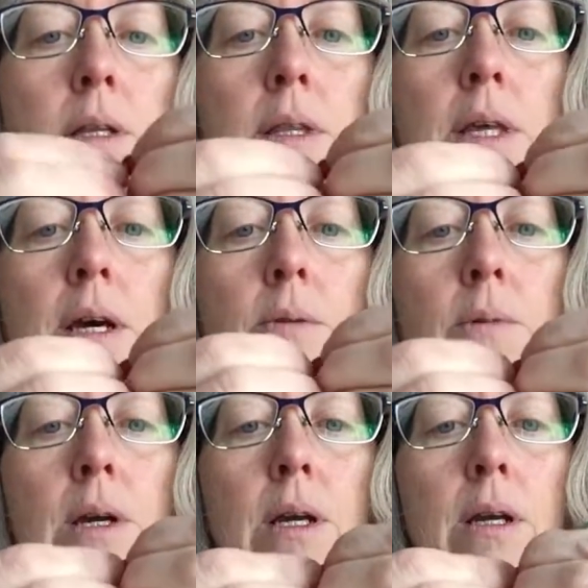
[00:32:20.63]
that
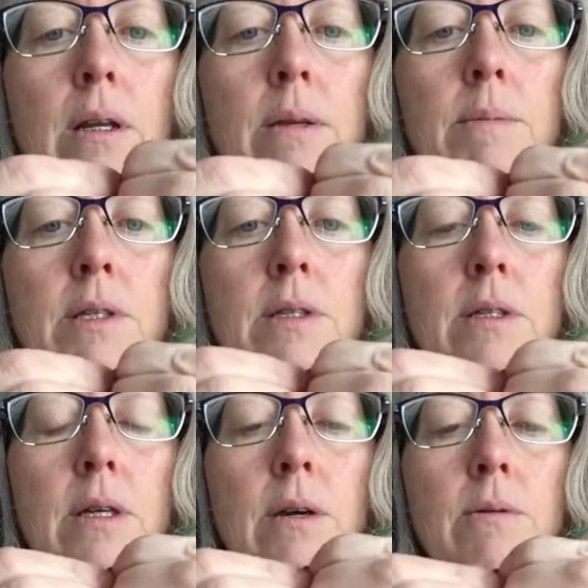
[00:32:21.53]
way. Let me just
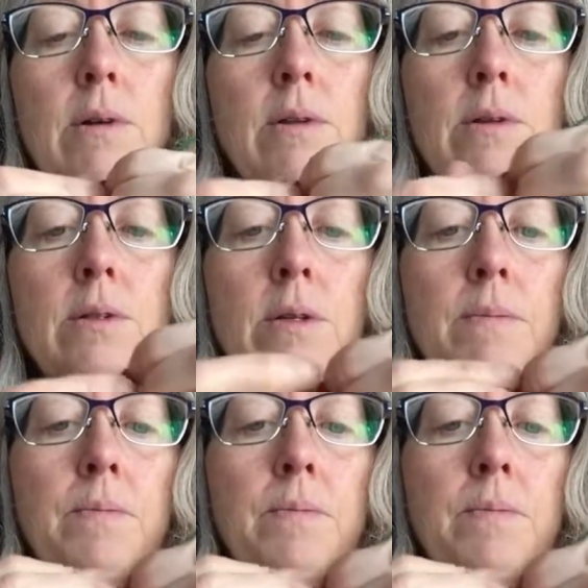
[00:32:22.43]
see how it looks.